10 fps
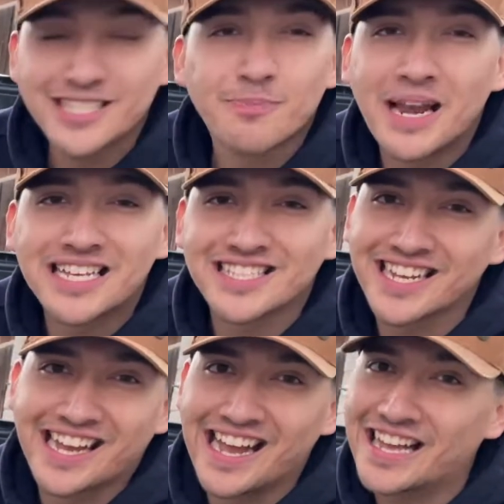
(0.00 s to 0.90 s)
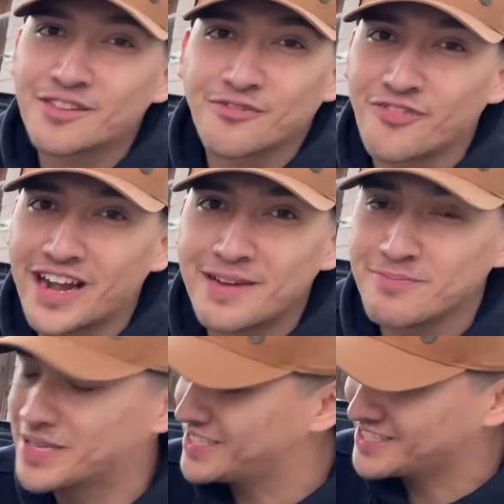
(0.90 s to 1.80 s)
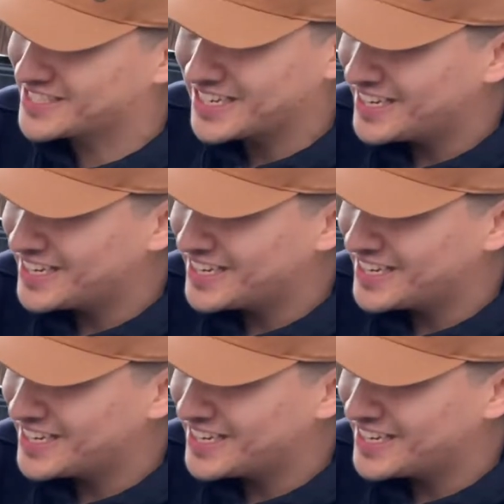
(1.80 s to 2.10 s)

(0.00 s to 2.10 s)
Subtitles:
plastic and the frame because...